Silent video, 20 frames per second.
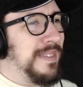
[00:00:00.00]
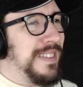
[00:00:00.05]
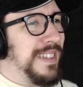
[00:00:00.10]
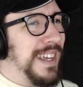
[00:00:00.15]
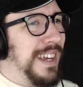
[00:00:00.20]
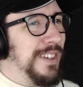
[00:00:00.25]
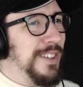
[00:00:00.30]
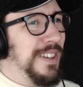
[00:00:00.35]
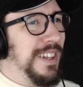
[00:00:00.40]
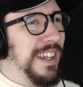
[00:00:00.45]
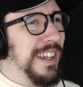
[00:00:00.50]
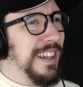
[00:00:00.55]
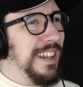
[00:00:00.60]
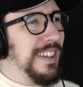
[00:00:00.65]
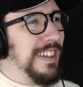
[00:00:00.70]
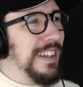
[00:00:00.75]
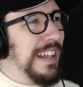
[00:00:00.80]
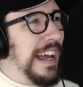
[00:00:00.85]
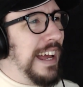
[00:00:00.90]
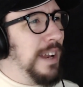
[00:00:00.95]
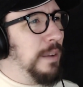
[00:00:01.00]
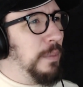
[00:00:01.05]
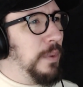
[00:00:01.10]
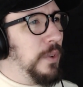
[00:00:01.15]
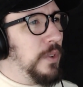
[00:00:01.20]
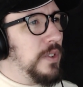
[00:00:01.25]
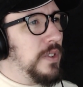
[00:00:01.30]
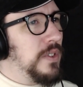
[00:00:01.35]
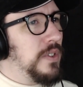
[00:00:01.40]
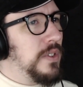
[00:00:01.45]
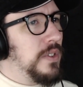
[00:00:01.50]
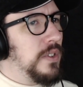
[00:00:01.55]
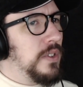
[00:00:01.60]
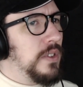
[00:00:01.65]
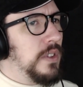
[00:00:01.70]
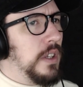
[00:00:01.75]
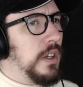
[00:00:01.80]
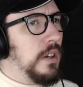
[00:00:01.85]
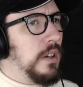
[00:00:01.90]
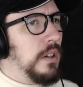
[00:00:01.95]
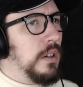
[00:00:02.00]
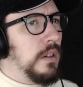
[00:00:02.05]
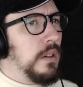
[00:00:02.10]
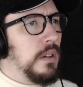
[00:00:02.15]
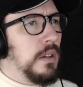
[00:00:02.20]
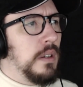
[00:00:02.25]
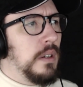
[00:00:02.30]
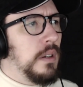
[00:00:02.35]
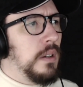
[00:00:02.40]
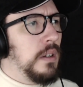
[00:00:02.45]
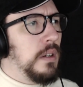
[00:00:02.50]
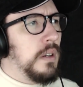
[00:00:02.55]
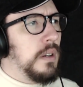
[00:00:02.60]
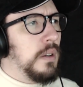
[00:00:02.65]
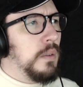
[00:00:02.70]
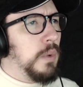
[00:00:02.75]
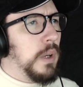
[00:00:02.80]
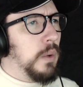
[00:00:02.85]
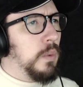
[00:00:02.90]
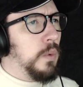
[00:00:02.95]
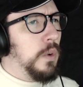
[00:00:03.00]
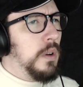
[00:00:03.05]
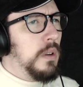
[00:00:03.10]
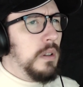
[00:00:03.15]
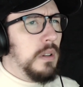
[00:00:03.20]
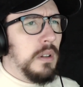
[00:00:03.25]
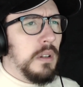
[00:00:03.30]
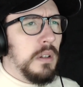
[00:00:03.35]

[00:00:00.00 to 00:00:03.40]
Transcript: I do like little animals. They're wait, what?